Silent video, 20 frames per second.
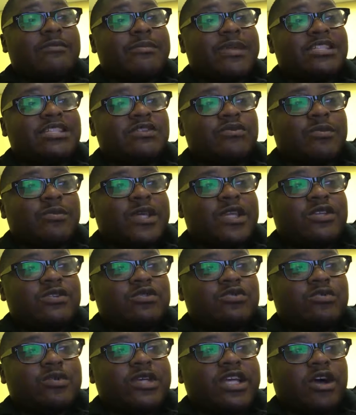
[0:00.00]
And basically what
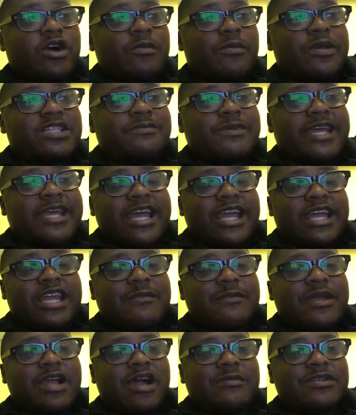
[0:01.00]
we do is we help expand
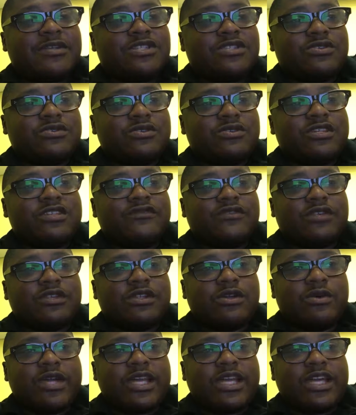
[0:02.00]
economic opportunities
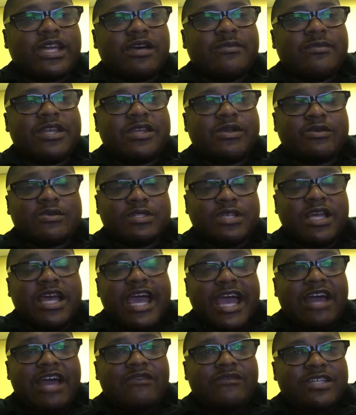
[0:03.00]
for low-income and those
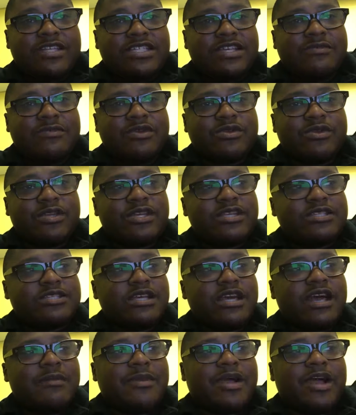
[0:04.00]
at-risk
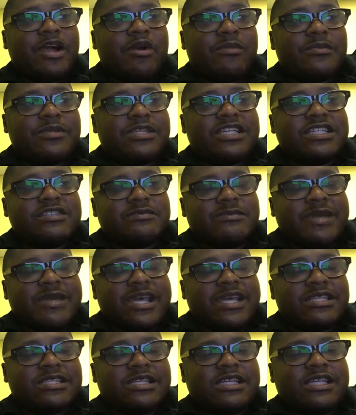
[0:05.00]
communities by help
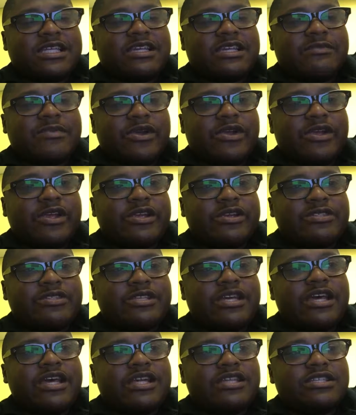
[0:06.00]
dismantling the
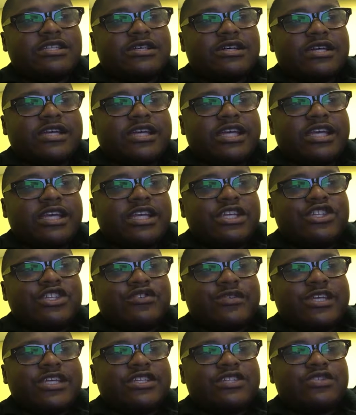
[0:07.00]
barriers to
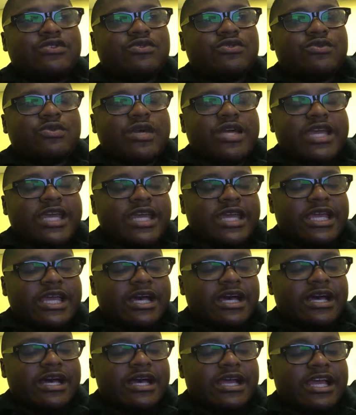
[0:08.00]
entry to
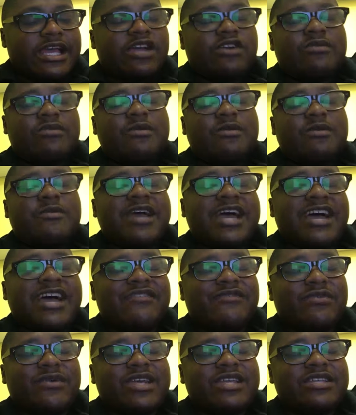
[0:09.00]
a equitable
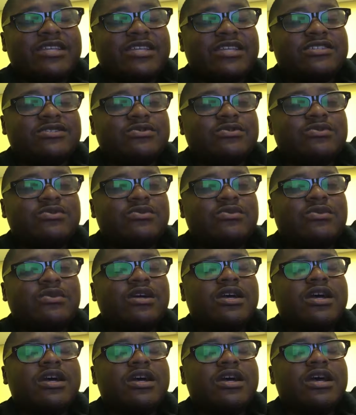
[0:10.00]
pathway
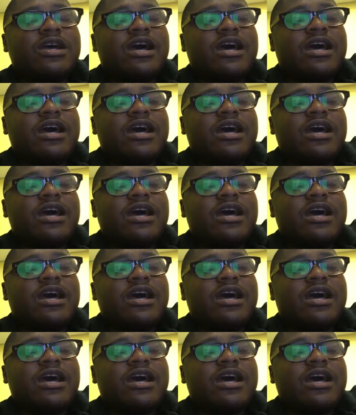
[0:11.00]
to